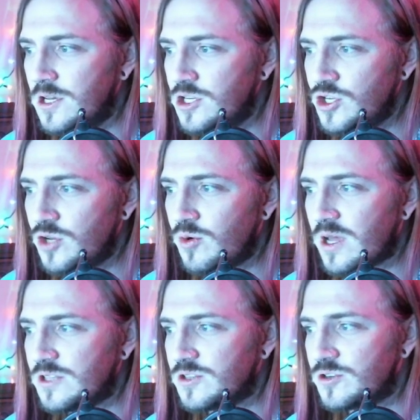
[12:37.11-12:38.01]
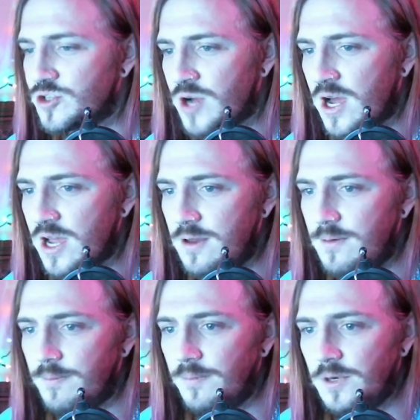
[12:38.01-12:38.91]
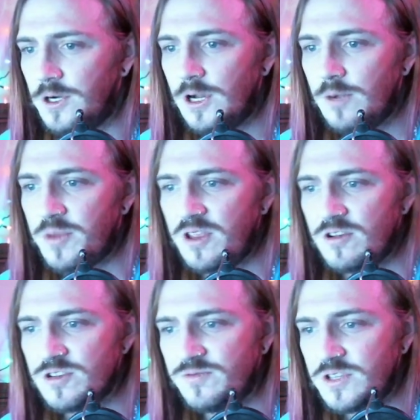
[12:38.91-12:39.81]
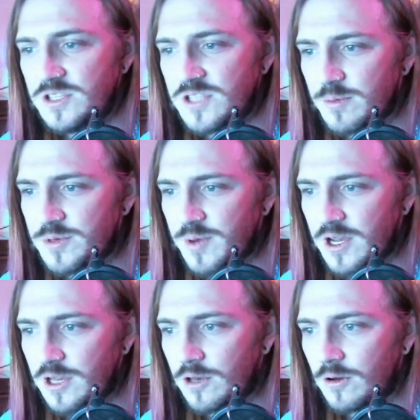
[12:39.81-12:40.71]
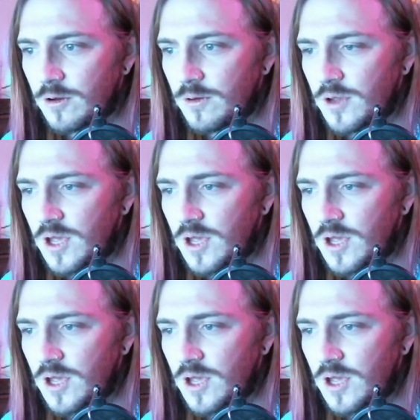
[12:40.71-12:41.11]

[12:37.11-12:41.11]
She quickens her stride, but hears footsteps behind her,